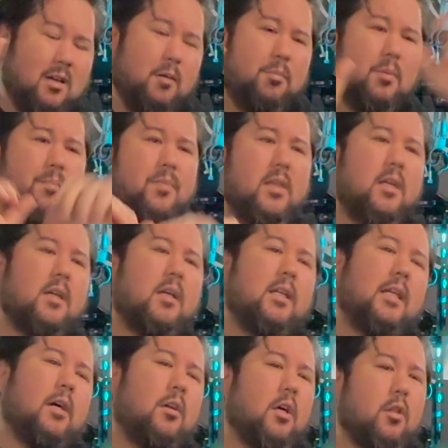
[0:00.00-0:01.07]
up.
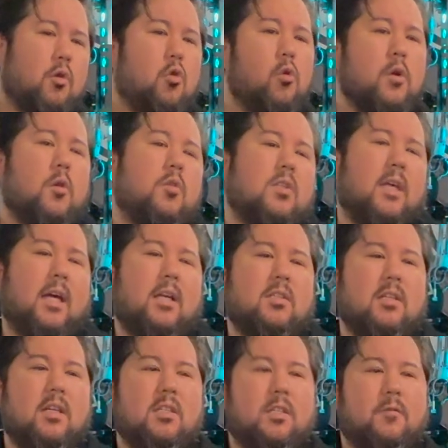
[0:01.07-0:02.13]
Now another cool use
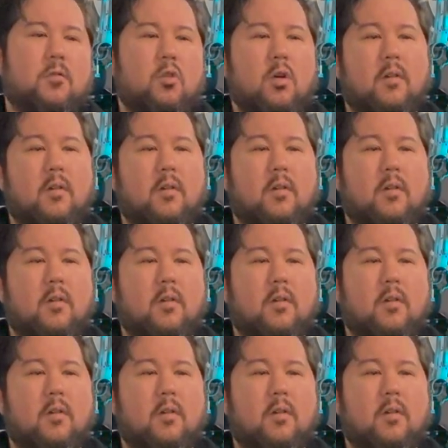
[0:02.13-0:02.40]
case is if you